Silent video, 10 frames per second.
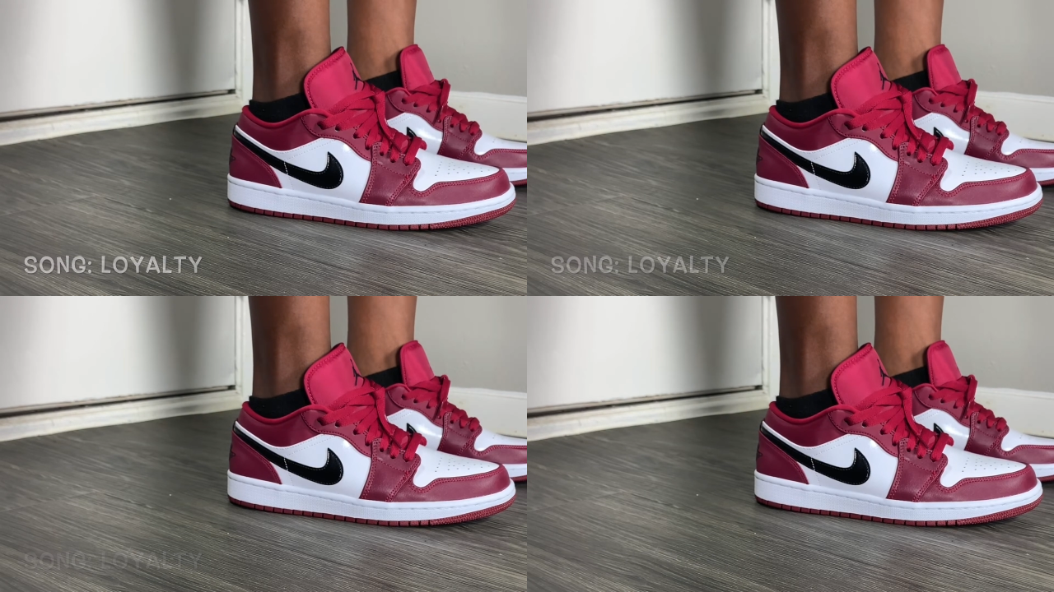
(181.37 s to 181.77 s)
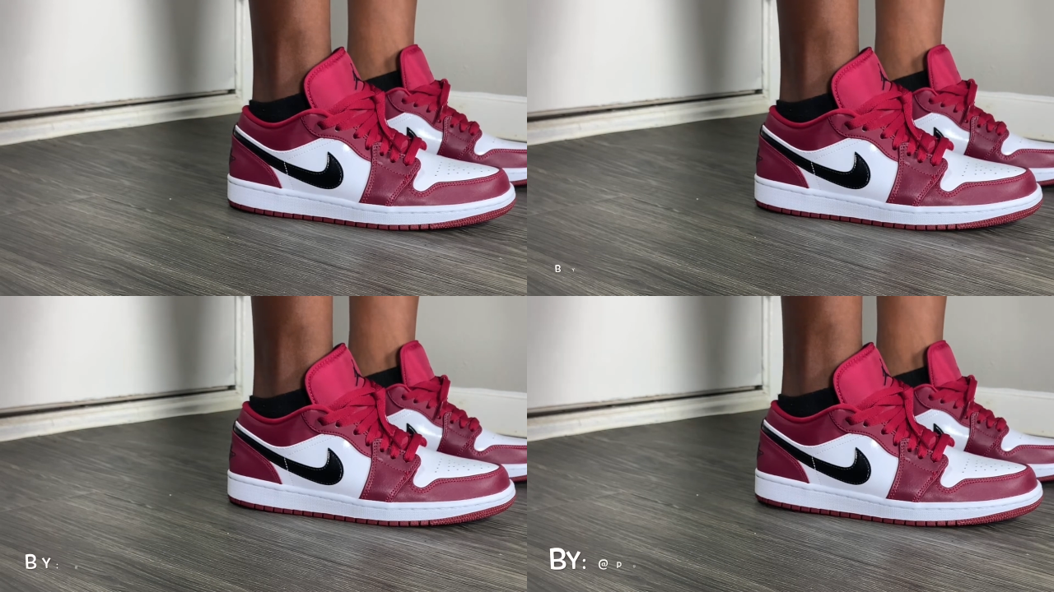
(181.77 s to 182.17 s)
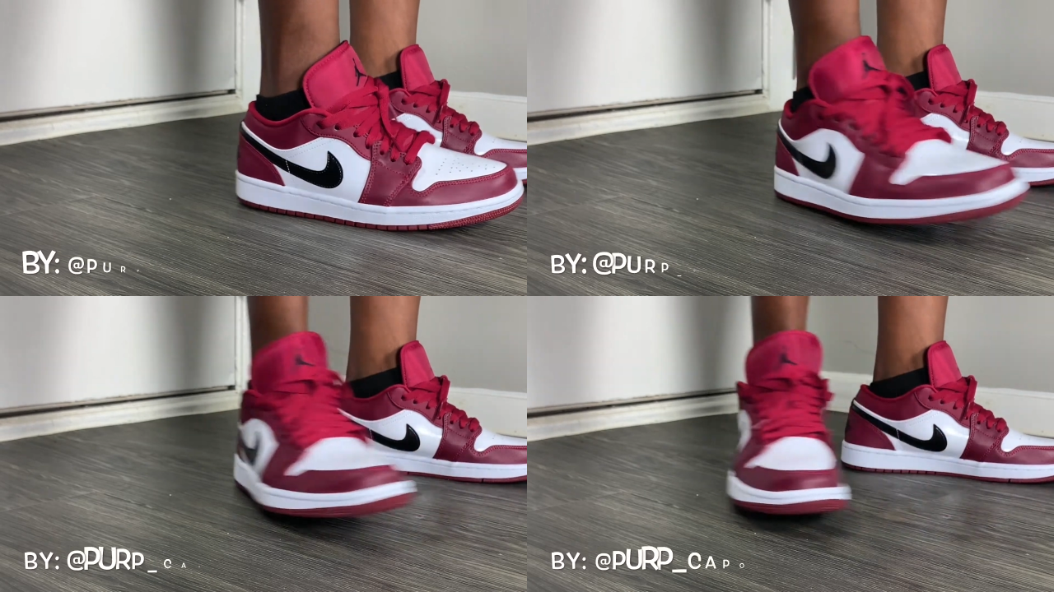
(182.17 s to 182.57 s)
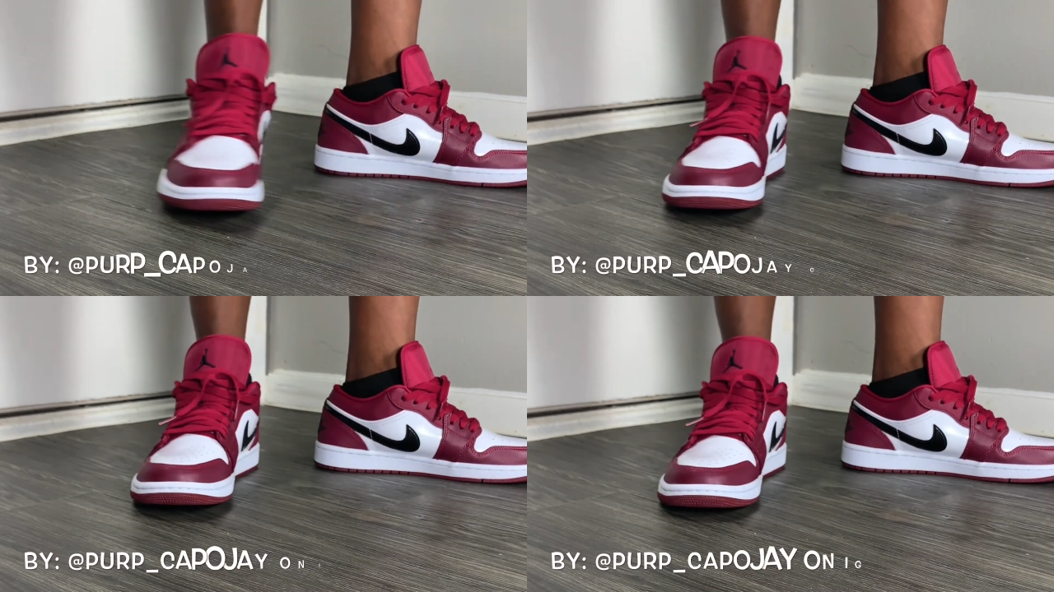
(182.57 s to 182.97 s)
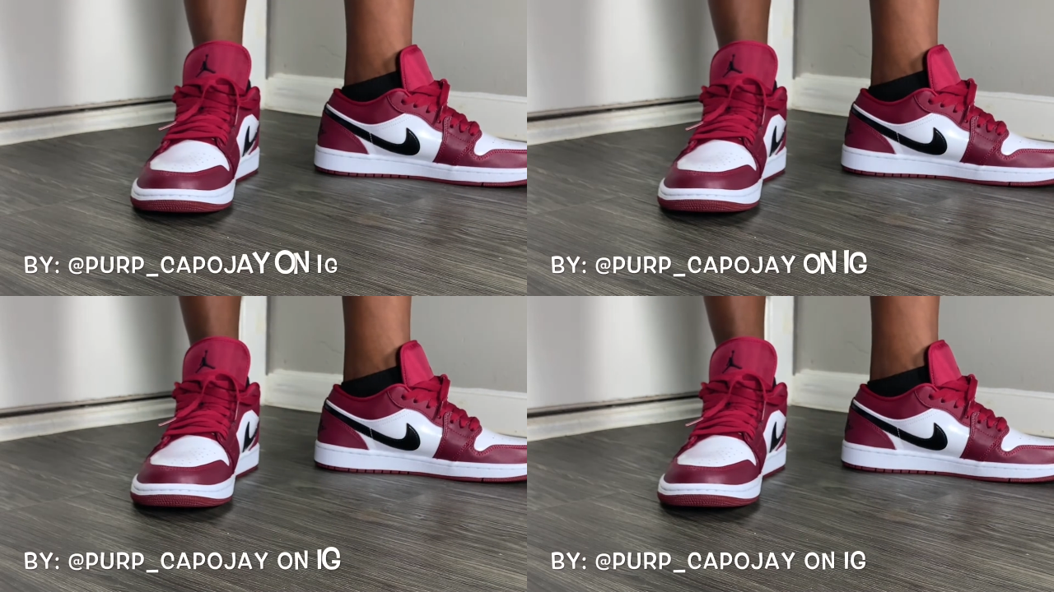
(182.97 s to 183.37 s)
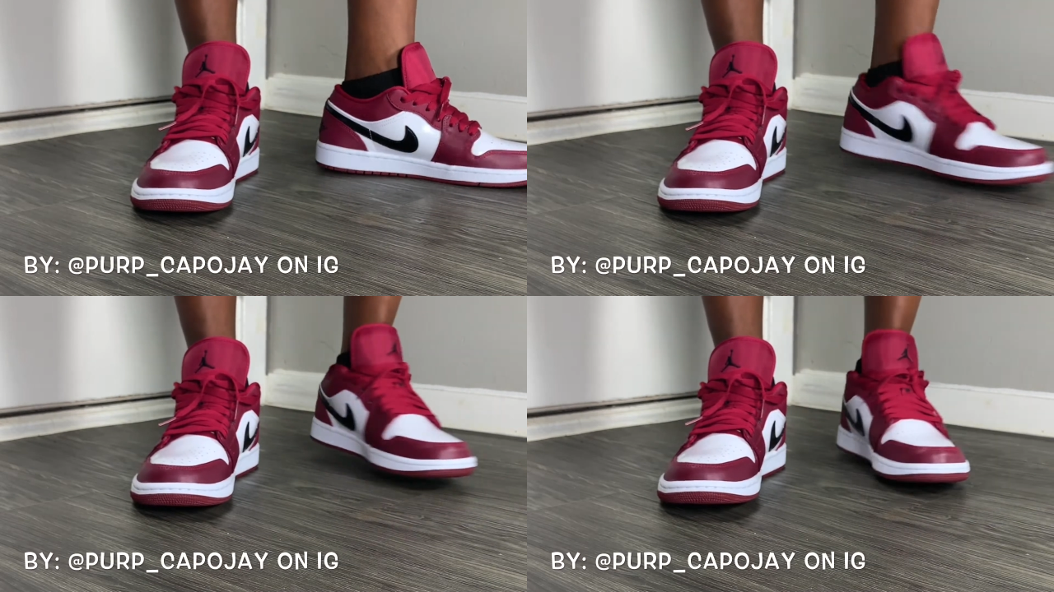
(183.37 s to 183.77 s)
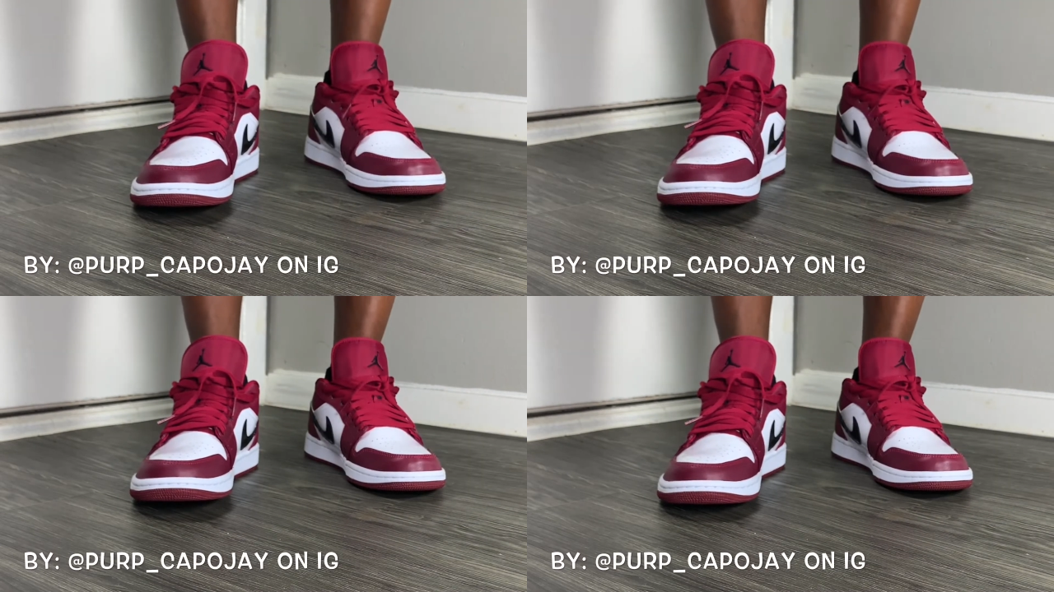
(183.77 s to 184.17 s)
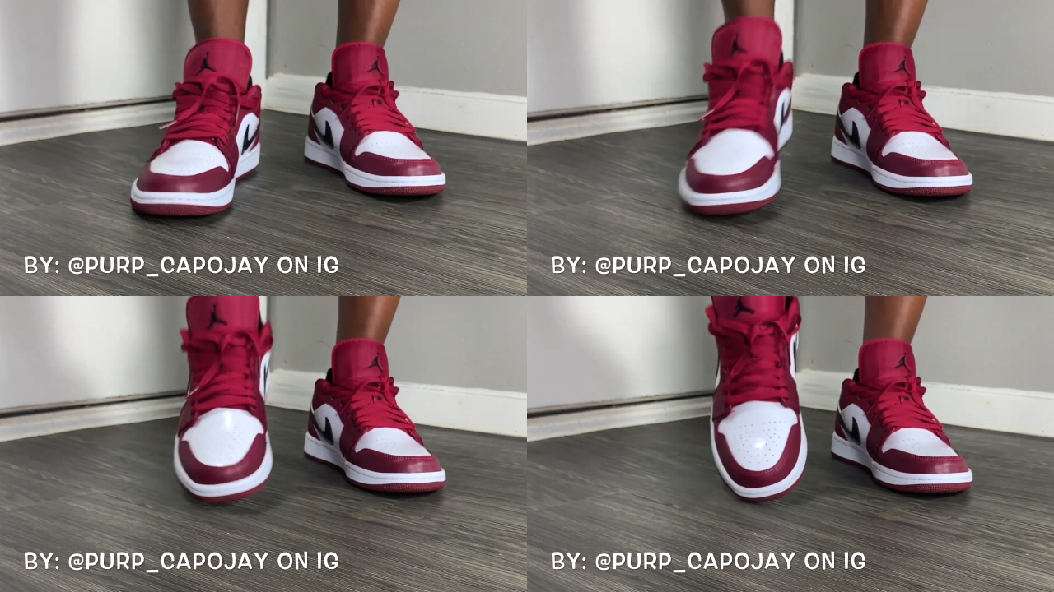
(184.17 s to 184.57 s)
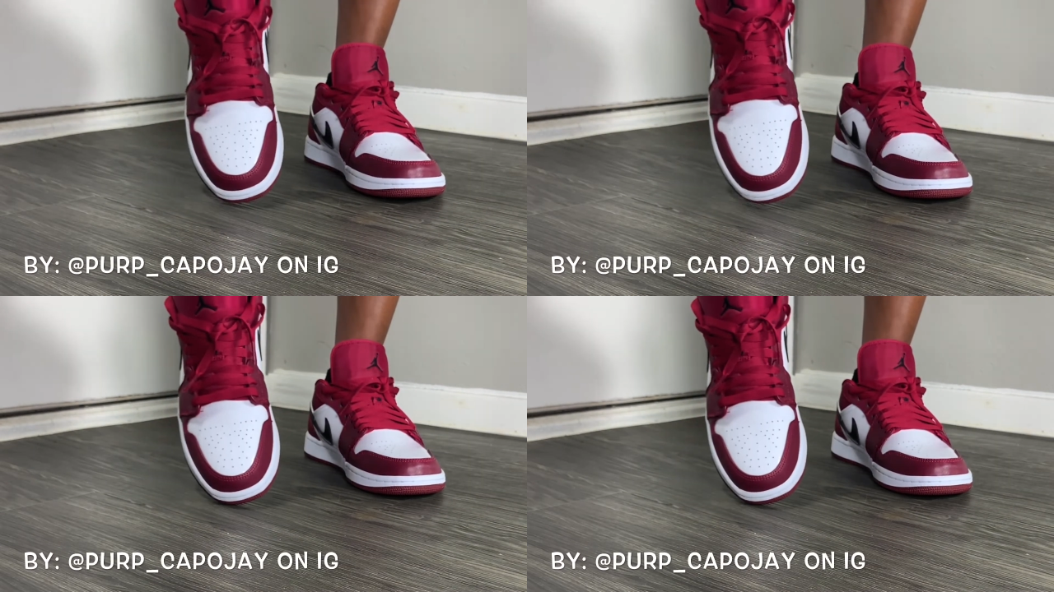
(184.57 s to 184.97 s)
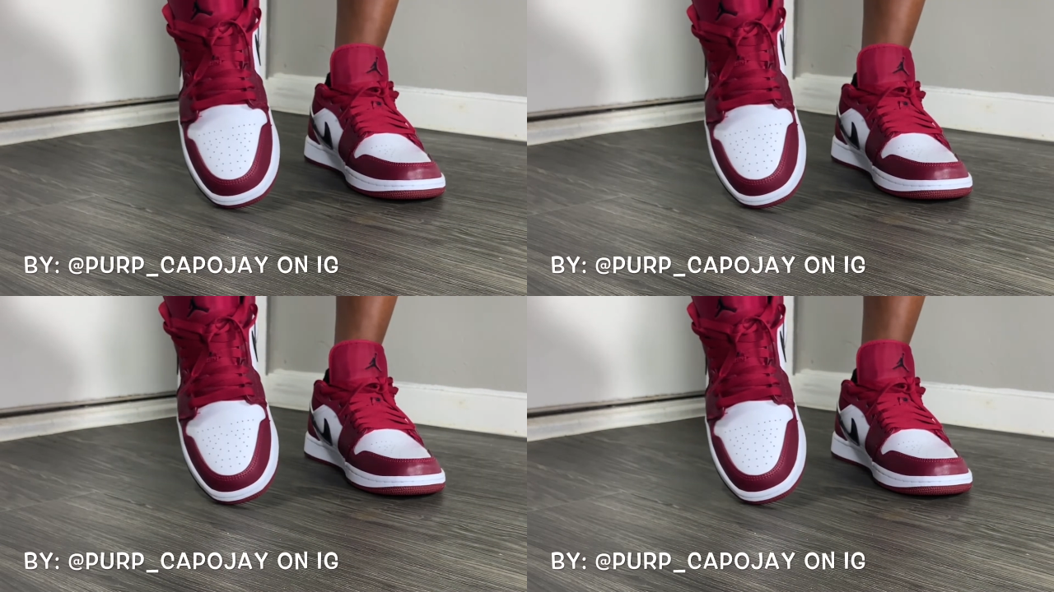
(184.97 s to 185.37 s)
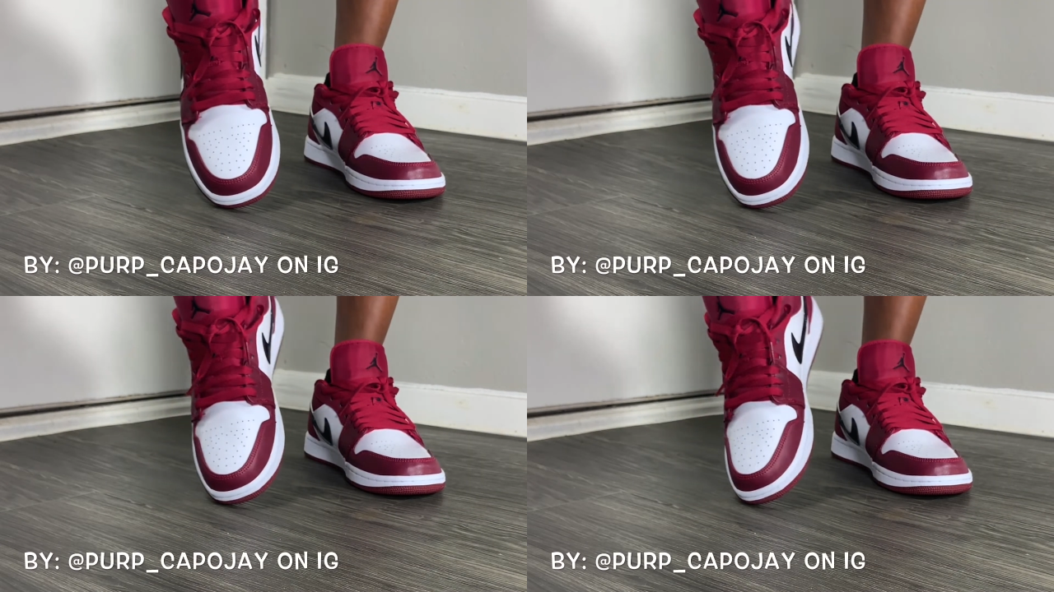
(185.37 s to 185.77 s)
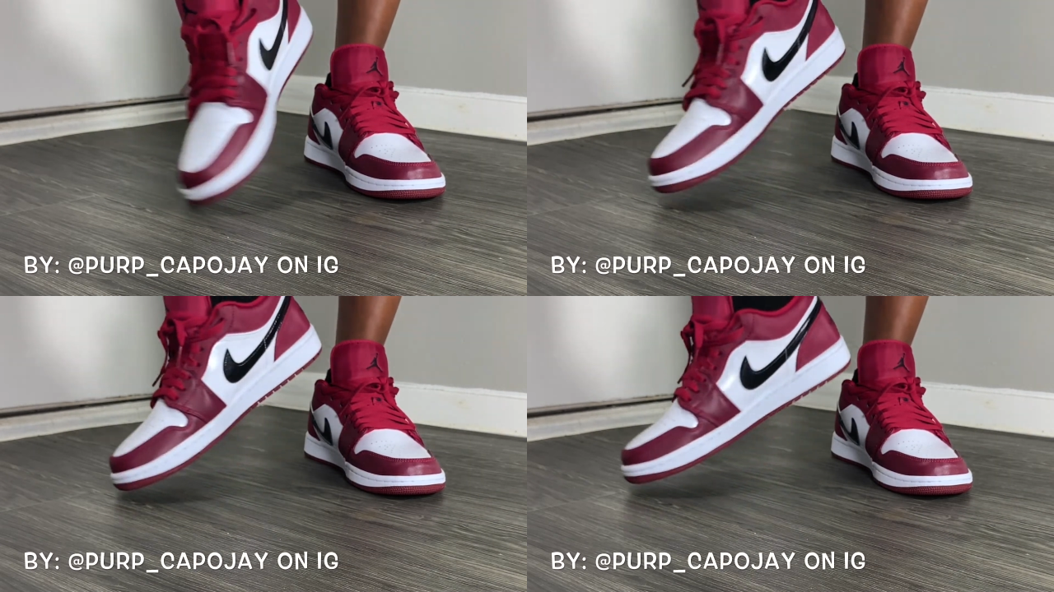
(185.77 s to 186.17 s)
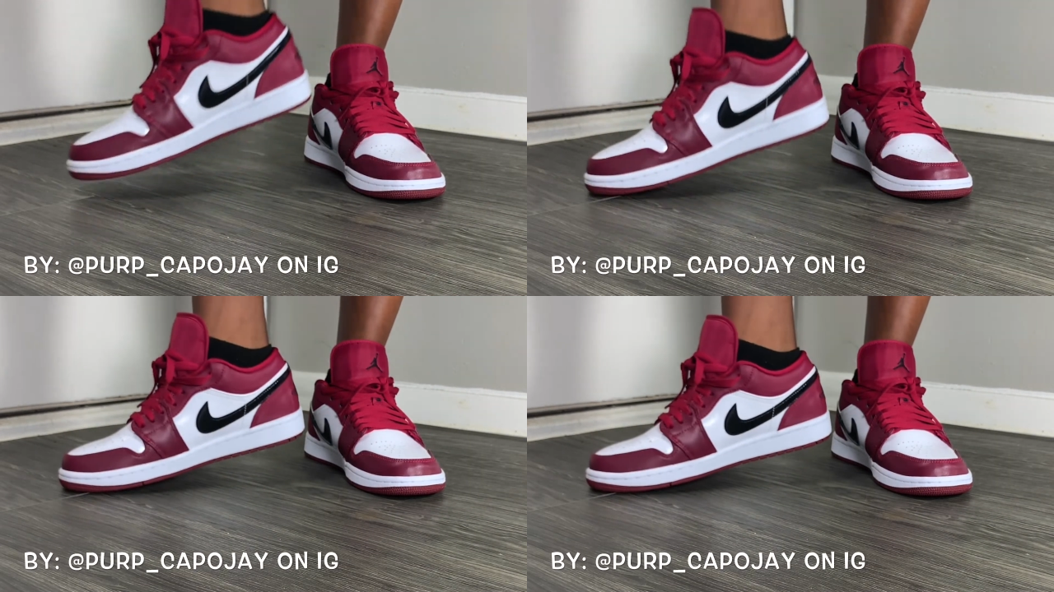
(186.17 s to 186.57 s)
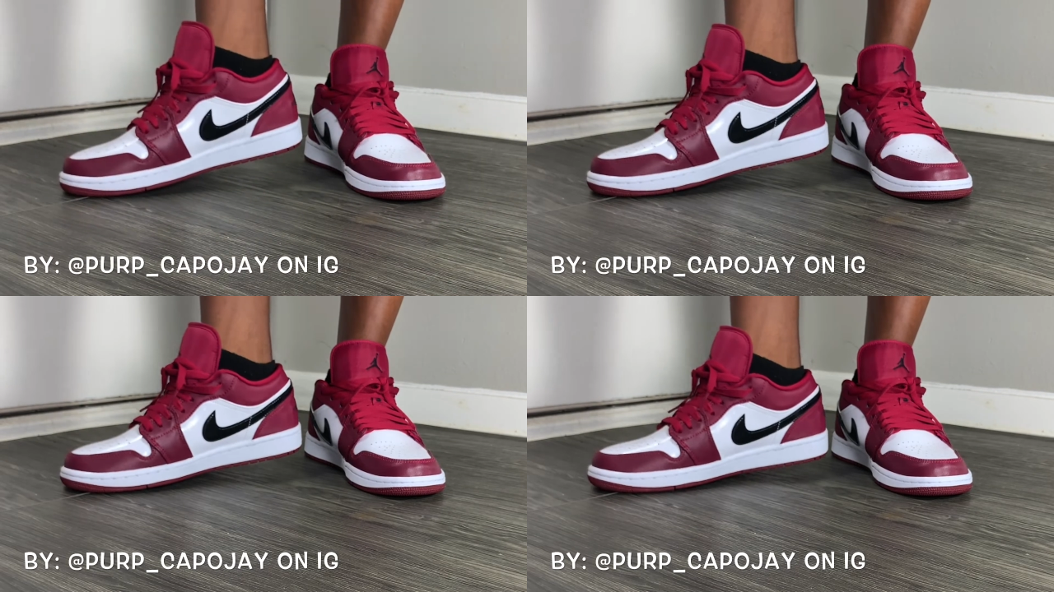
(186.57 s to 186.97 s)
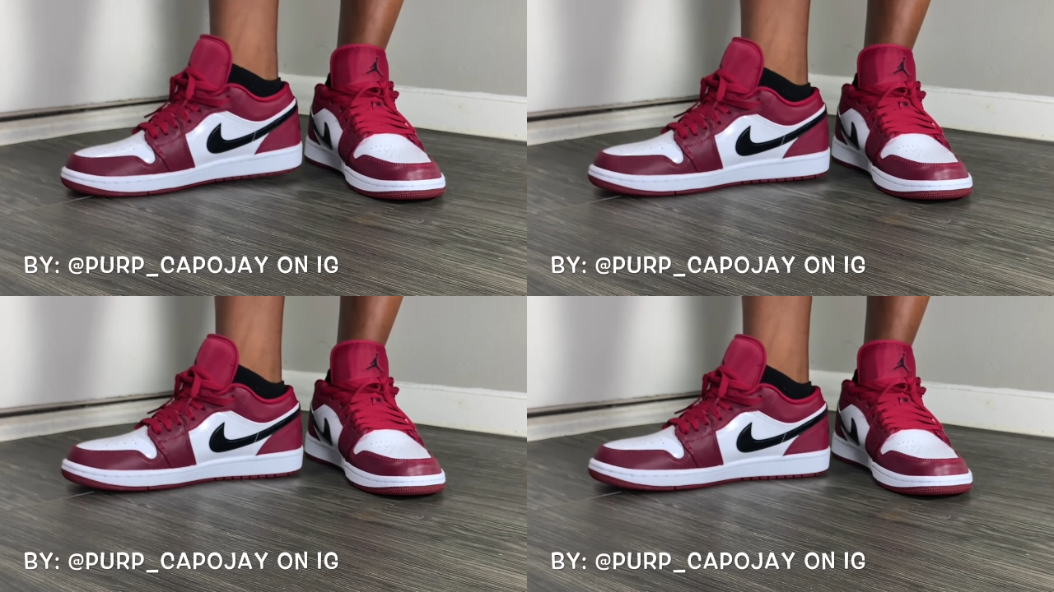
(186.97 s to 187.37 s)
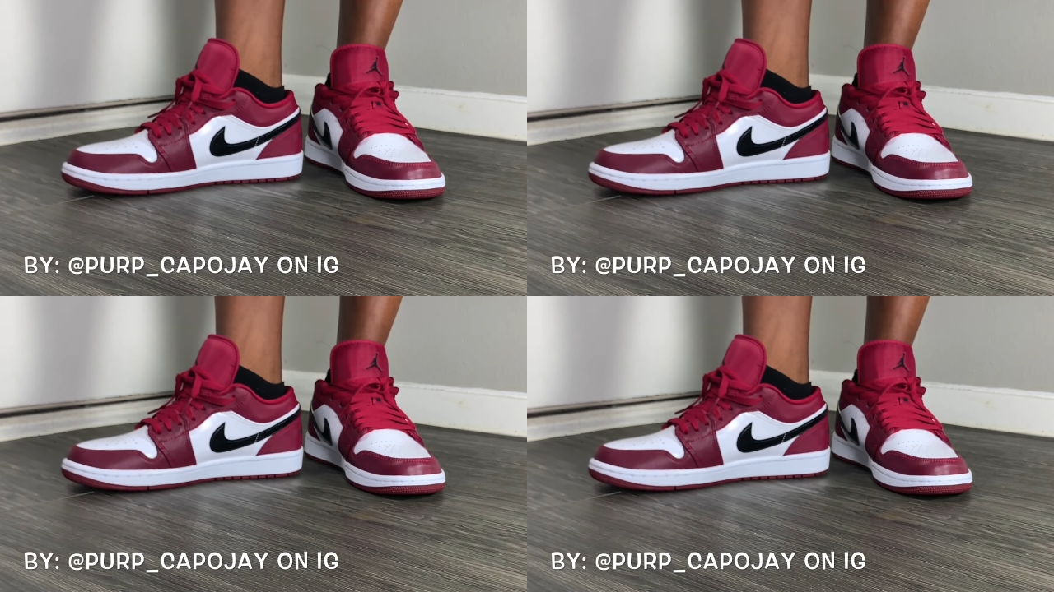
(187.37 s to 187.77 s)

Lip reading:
(no speaker visible)